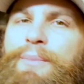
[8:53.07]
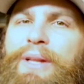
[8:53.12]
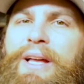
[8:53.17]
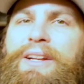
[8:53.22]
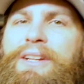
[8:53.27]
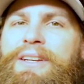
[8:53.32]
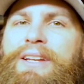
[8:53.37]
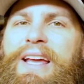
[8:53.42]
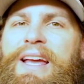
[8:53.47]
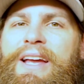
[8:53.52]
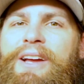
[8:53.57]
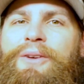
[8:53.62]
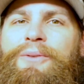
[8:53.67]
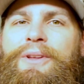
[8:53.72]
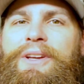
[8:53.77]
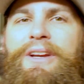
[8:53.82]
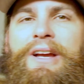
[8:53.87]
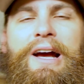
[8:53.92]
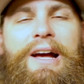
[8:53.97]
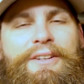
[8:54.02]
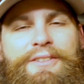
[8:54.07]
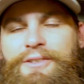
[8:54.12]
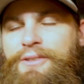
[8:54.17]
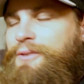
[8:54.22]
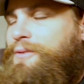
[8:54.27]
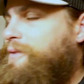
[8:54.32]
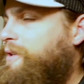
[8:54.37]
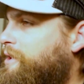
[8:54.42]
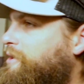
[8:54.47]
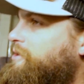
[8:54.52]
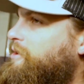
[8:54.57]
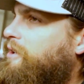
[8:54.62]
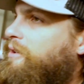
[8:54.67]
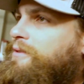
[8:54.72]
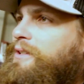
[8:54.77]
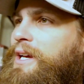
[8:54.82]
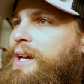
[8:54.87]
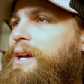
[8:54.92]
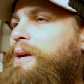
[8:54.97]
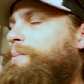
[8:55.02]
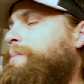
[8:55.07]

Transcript: plan today. Only caught 2 fish all day,